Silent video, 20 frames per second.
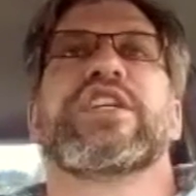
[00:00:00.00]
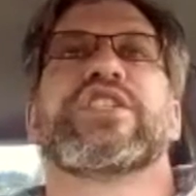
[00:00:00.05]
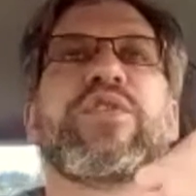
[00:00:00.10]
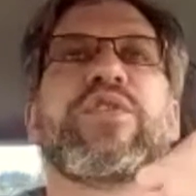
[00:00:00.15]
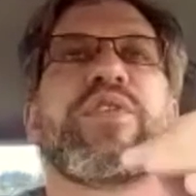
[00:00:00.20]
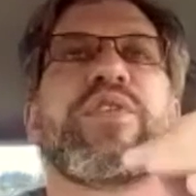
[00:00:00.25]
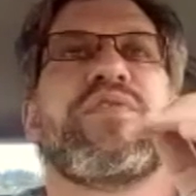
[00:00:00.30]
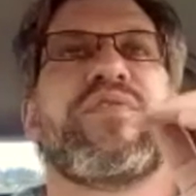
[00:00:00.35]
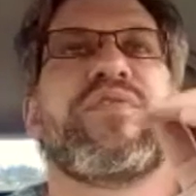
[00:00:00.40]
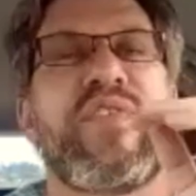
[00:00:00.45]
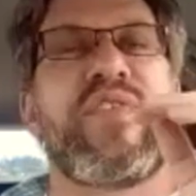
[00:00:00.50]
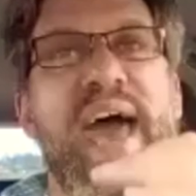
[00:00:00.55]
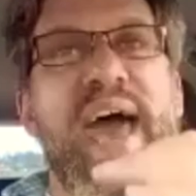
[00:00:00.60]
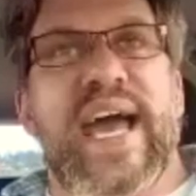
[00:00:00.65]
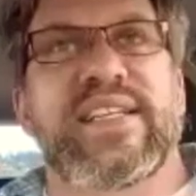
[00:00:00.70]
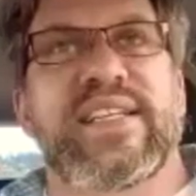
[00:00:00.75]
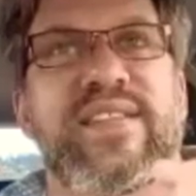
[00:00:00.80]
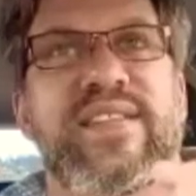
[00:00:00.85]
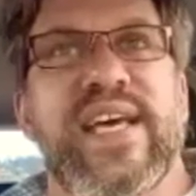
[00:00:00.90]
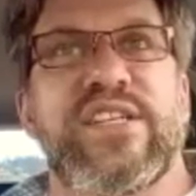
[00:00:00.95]
So the
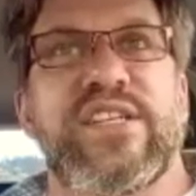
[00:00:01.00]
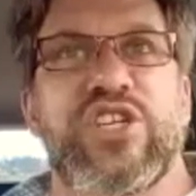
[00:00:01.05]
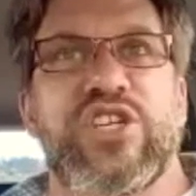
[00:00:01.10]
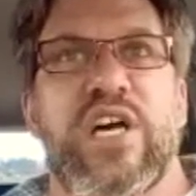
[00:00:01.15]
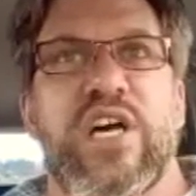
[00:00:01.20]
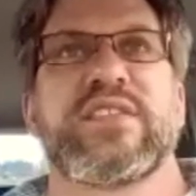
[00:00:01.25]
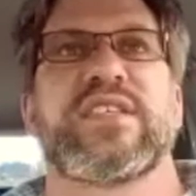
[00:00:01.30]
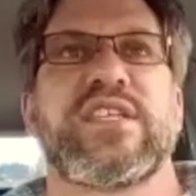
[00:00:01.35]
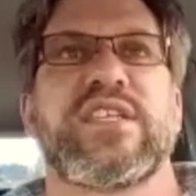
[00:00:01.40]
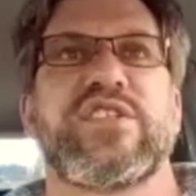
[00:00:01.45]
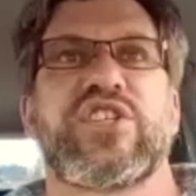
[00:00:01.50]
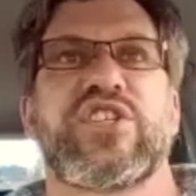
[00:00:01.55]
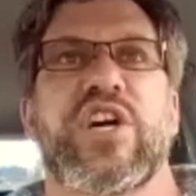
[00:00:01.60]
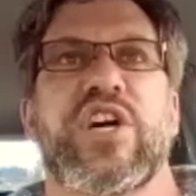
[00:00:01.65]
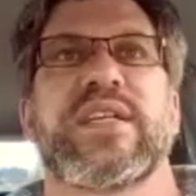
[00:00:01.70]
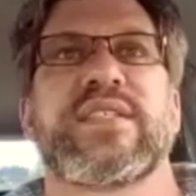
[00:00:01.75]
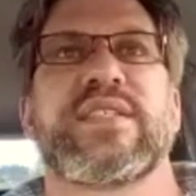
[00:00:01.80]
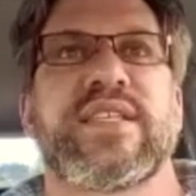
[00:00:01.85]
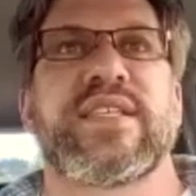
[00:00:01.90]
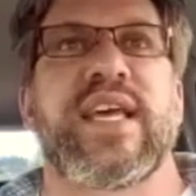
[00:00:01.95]
fact that Johnson &
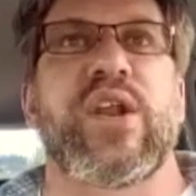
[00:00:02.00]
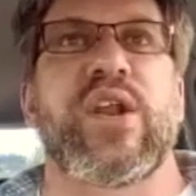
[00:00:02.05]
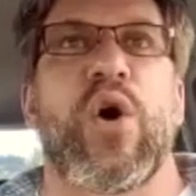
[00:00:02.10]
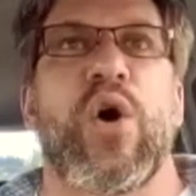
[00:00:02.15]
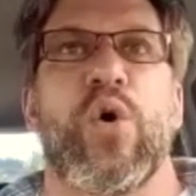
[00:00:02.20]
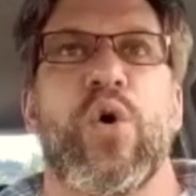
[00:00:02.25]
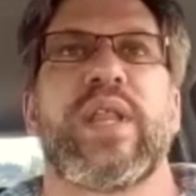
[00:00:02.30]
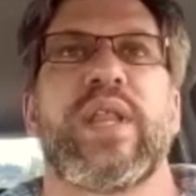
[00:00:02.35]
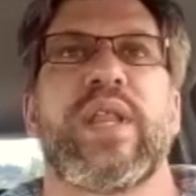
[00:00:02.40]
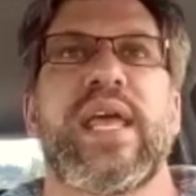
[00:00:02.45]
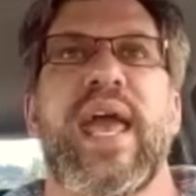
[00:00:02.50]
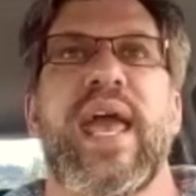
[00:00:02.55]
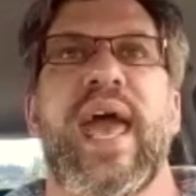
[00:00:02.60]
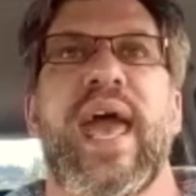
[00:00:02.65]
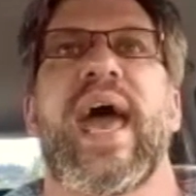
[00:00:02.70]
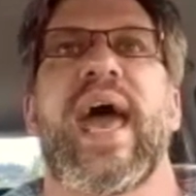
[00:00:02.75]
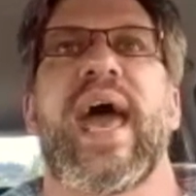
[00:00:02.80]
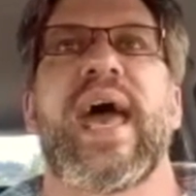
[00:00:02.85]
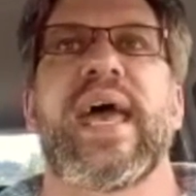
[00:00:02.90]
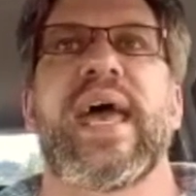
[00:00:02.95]
Johnson only
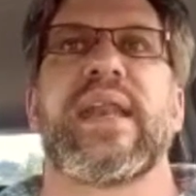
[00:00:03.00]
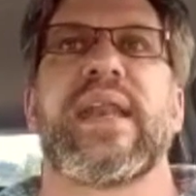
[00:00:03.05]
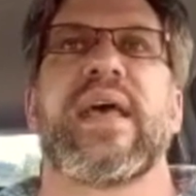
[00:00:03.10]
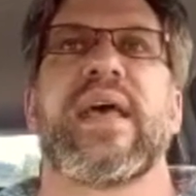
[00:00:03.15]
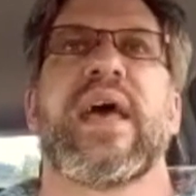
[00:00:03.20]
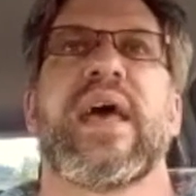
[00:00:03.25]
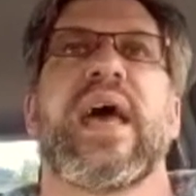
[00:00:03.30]
had